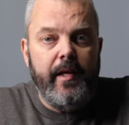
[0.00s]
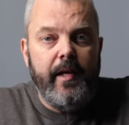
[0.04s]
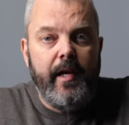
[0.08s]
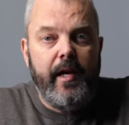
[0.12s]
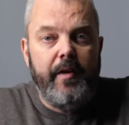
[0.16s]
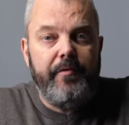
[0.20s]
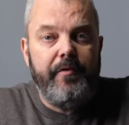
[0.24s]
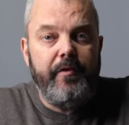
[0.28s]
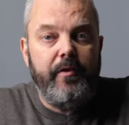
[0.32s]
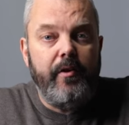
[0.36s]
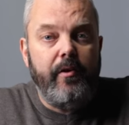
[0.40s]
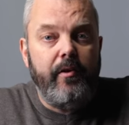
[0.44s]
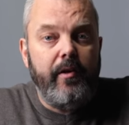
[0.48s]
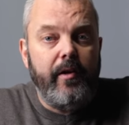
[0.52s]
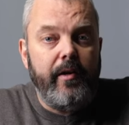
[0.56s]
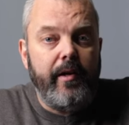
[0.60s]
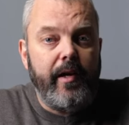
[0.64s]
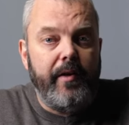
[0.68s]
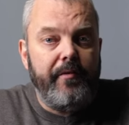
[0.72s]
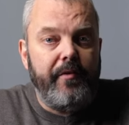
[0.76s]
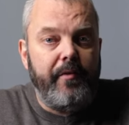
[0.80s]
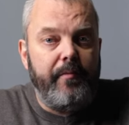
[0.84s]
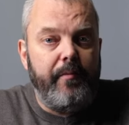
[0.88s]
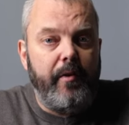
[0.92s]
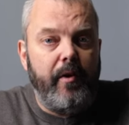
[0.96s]
If you no longer
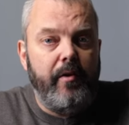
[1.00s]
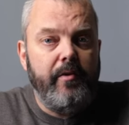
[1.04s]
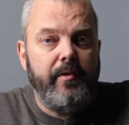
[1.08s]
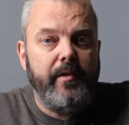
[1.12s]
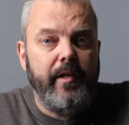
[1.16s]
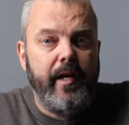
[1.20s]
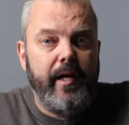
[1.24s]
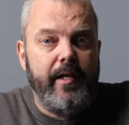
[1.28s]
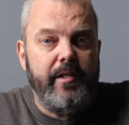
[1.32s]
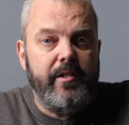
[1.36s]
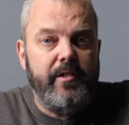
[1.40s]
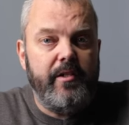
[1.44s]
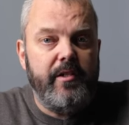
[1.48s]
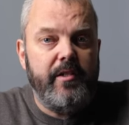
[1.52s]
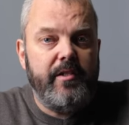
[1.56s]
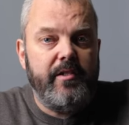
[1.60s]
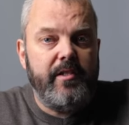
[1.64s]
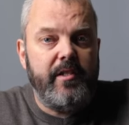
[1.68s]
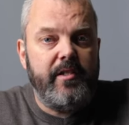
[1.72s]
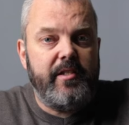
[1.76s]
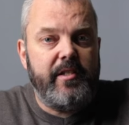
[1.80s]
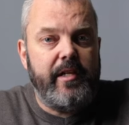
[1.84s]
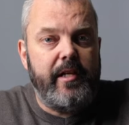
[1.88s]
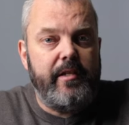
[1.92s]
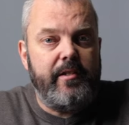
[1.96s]
have a remote and just
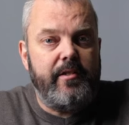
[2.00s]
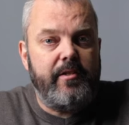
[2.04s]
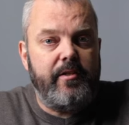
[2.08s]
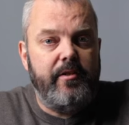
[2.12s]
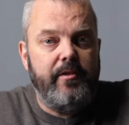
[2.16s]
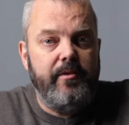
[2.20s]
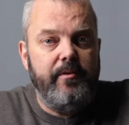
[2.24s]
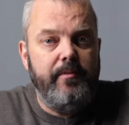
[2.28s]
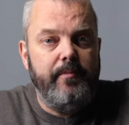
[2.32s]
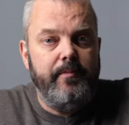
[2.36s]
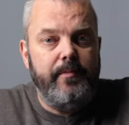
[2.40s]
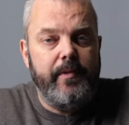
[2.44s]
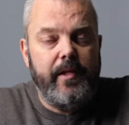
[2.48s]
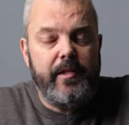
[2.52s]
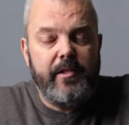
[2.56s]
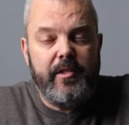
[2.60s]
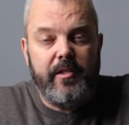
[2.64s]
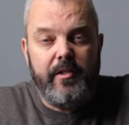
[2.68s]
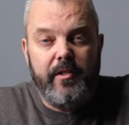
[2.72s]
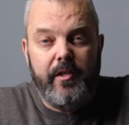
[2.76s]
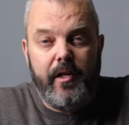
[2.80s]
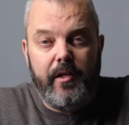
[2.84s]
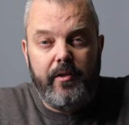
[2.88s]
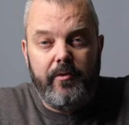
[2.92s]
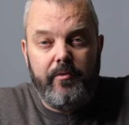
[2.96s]
a sensor, that's
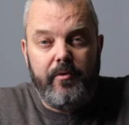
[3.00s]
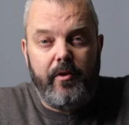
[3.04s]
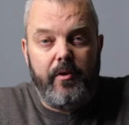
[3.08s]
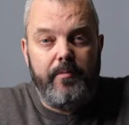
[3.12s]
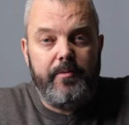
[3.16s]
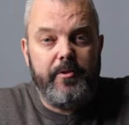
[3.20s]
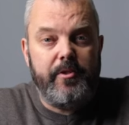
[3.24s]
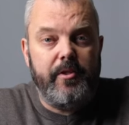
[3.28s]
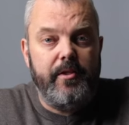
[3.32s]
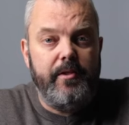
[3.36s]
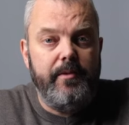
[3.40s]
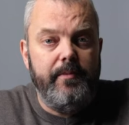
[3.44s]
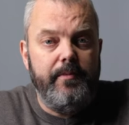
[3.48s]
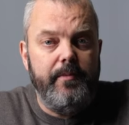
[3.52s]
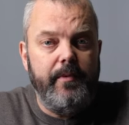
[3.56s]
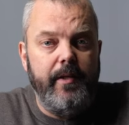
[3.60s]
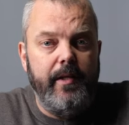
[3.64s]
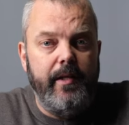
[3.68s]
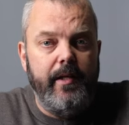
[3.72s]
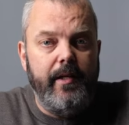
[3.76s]
another option.